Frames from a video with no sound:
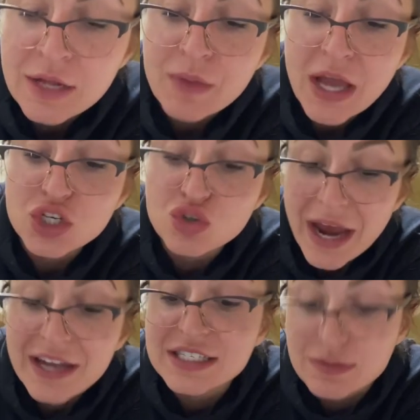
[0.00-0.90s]
I try
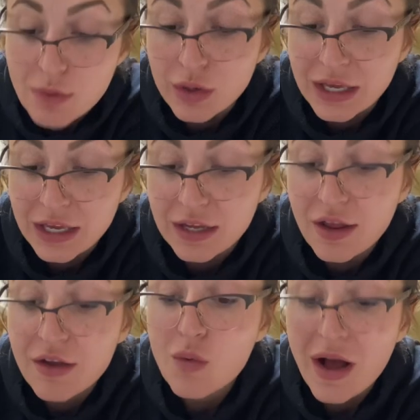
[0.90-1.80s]
to smoke it
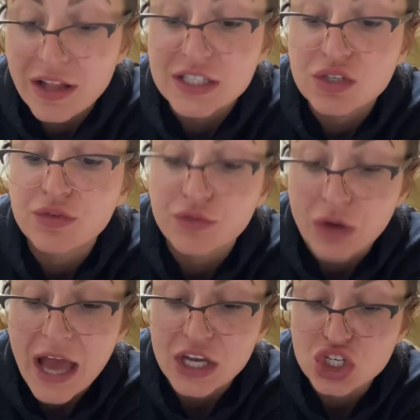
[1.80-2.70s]
while it's
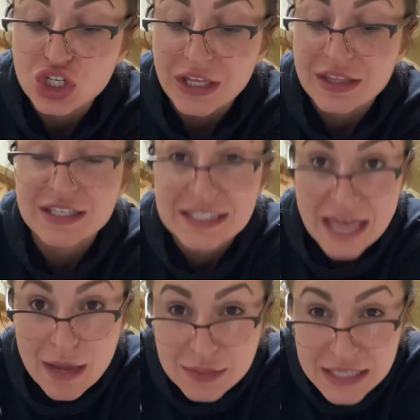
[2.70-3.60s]
fresh, like the
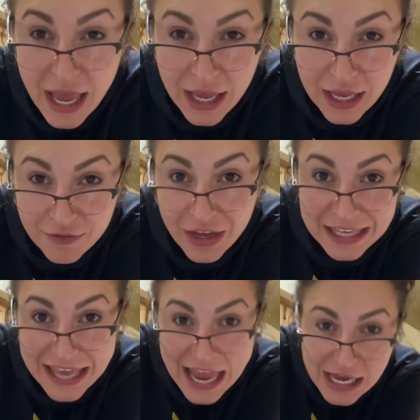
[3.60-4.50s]
same day if I
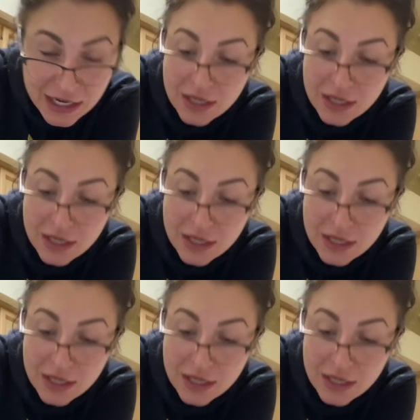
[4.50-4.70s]
can,